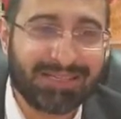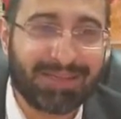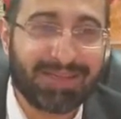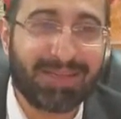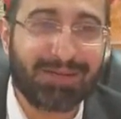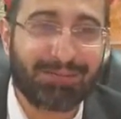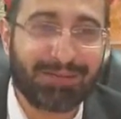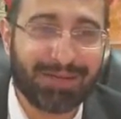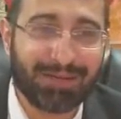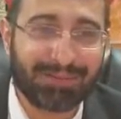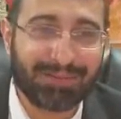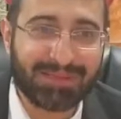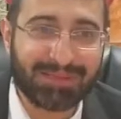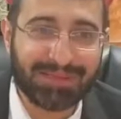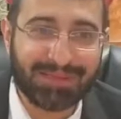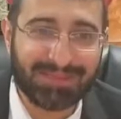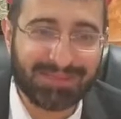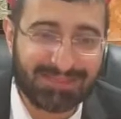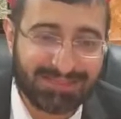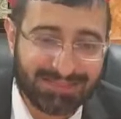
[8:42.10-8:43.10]
And what happened
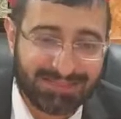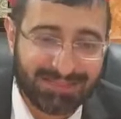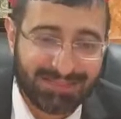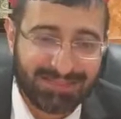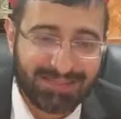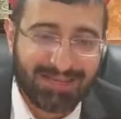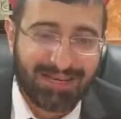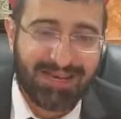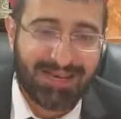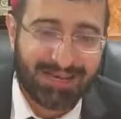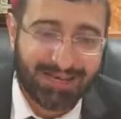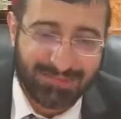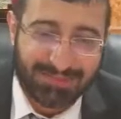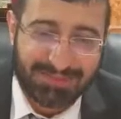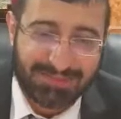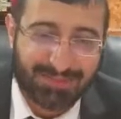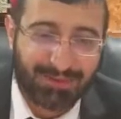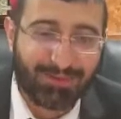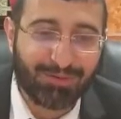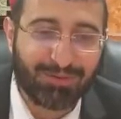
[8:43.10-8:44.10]
is, Arab
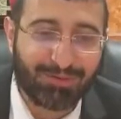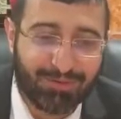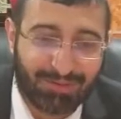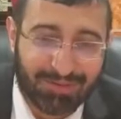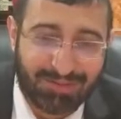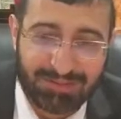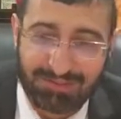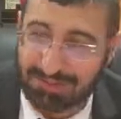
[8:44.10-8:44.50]
is going further.